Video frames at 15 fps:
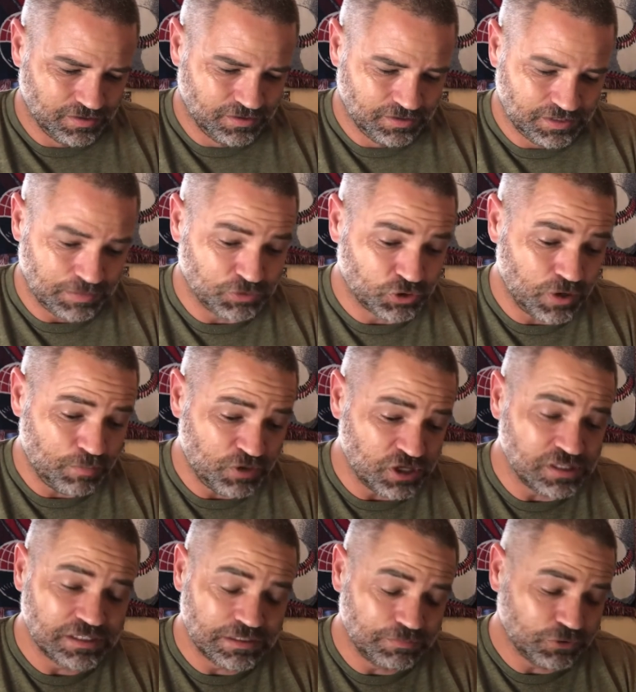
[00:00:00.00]

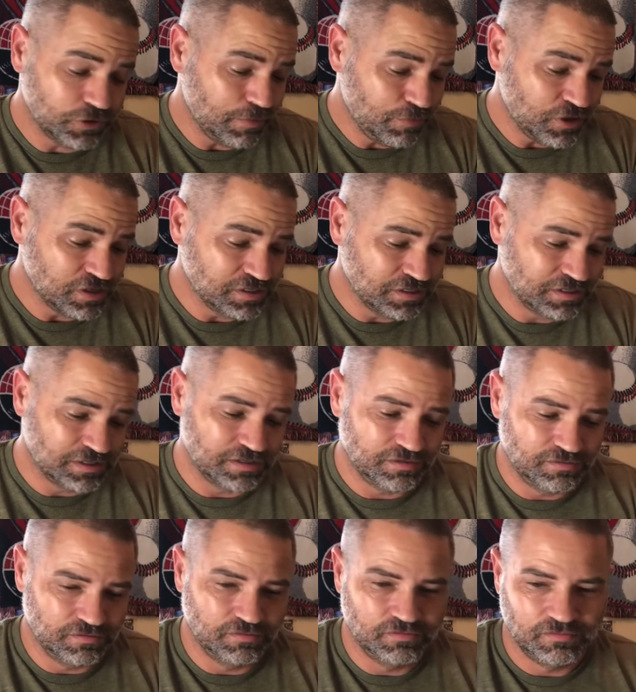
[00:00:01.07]
Subscriptions, subscriptions.
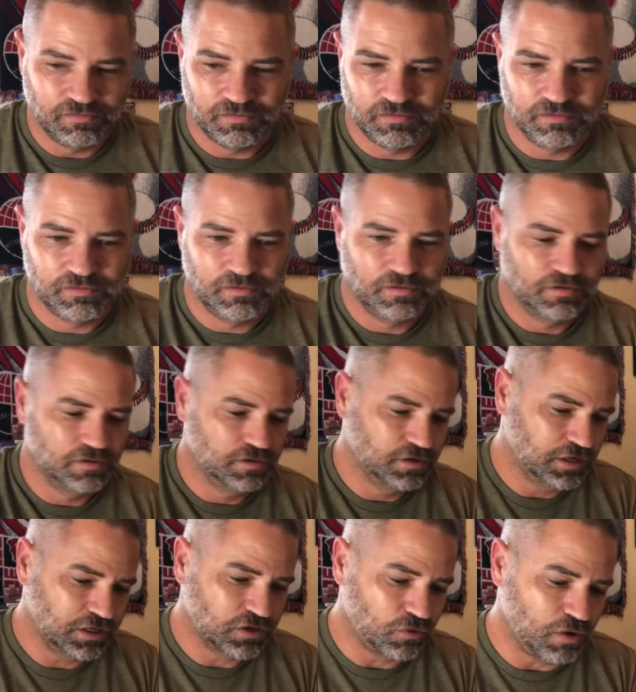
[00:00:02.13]

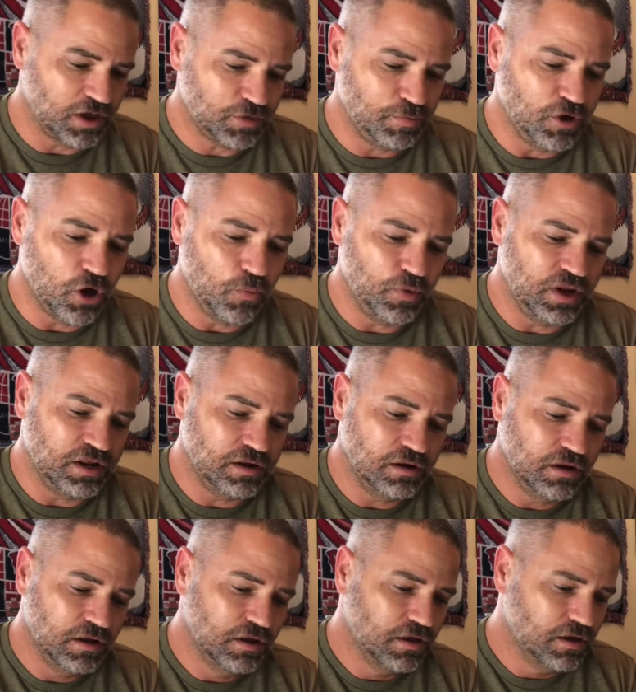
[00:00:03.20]
Get to watch me open and
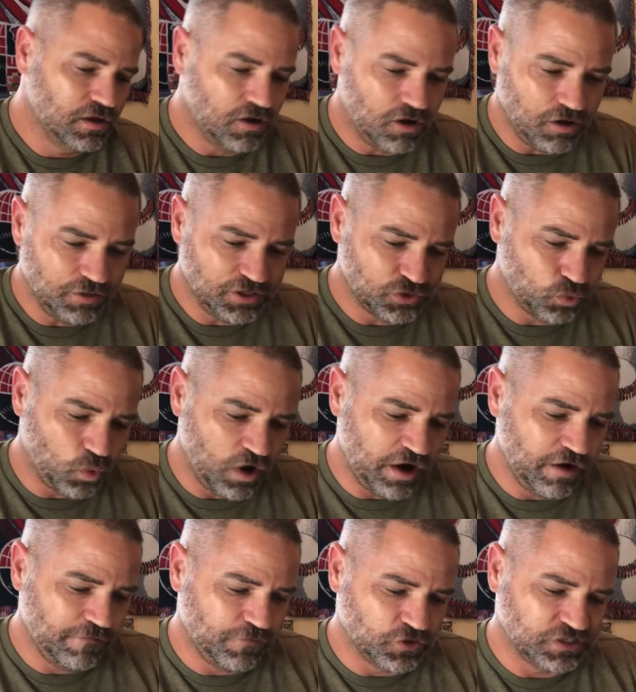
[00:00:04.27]
all this
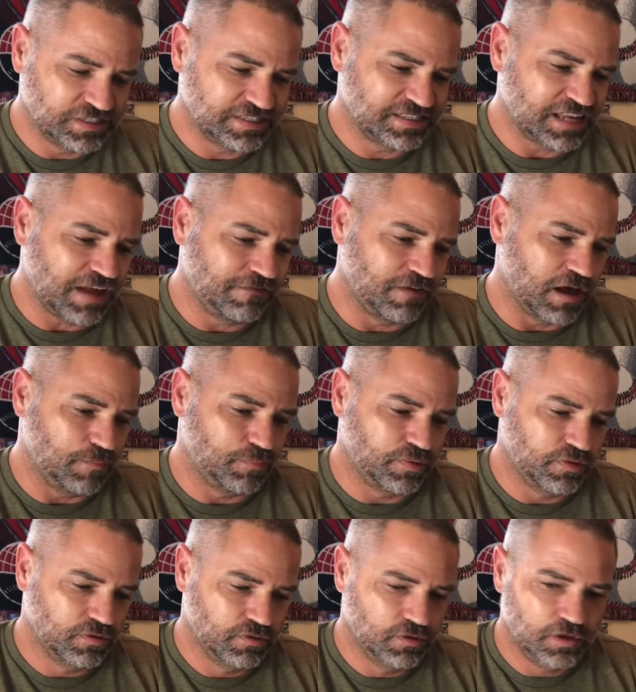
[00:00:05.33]
wonderful stuff up
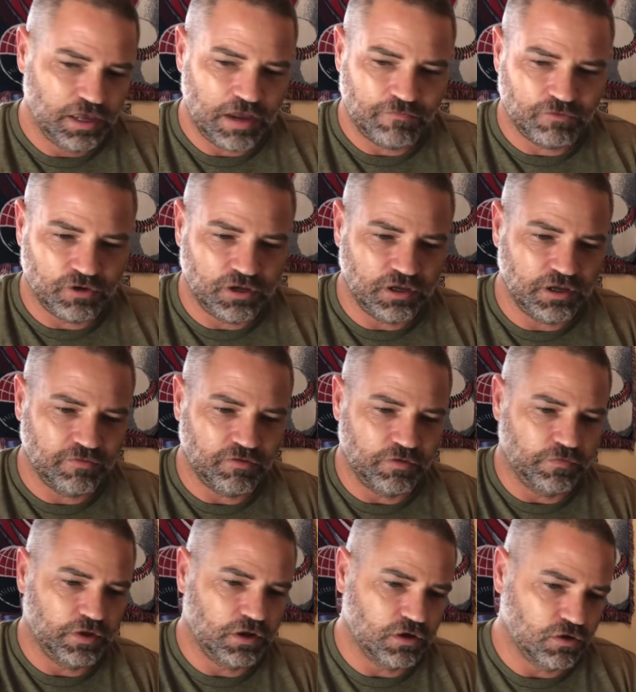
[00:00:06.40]
every every
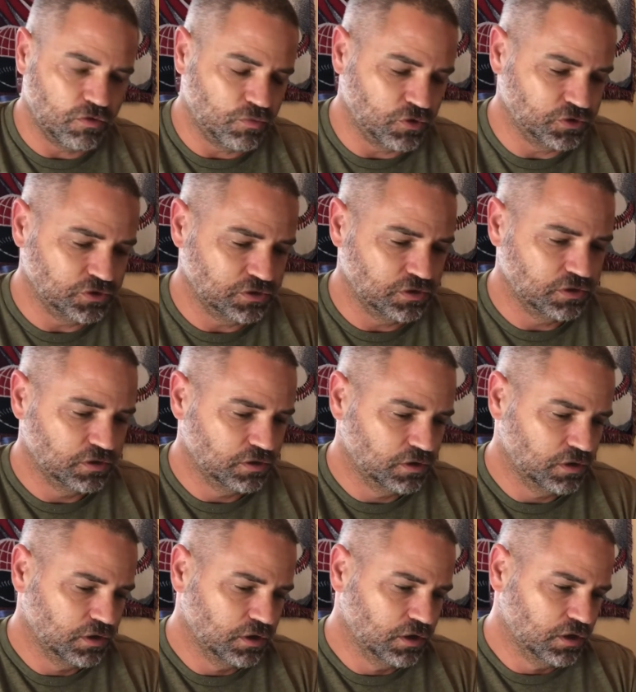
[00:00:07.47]
video almost.
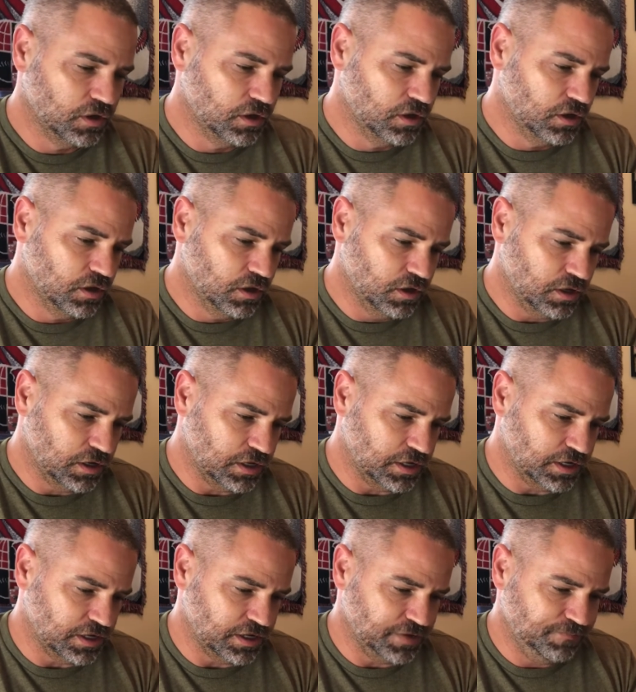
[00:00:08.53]

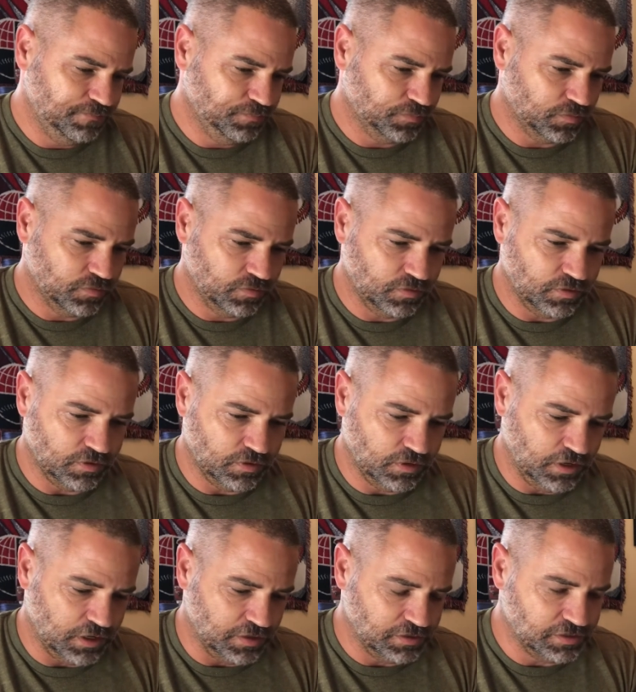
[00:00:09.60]
Uh,
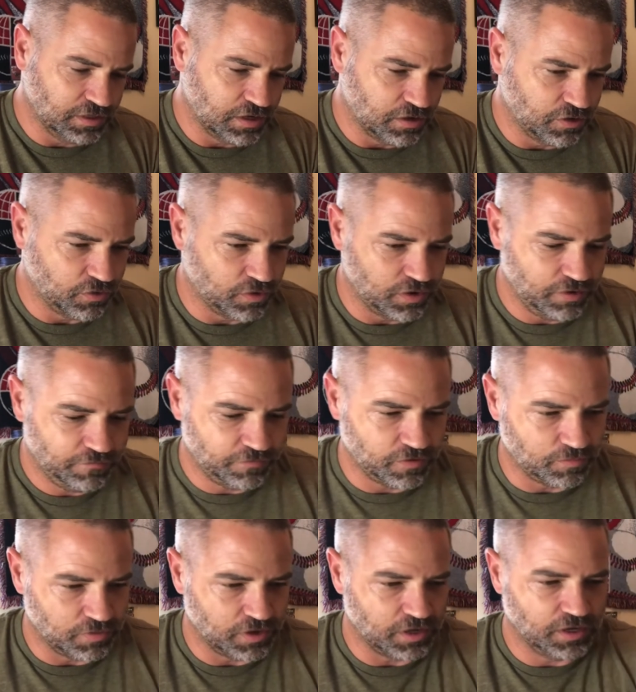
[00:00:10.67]
yeah, this is another one
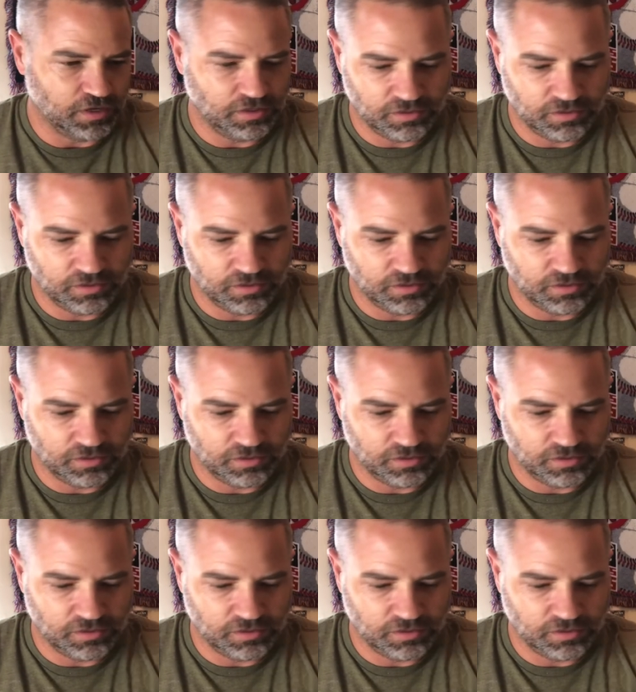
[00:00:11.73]
from uh,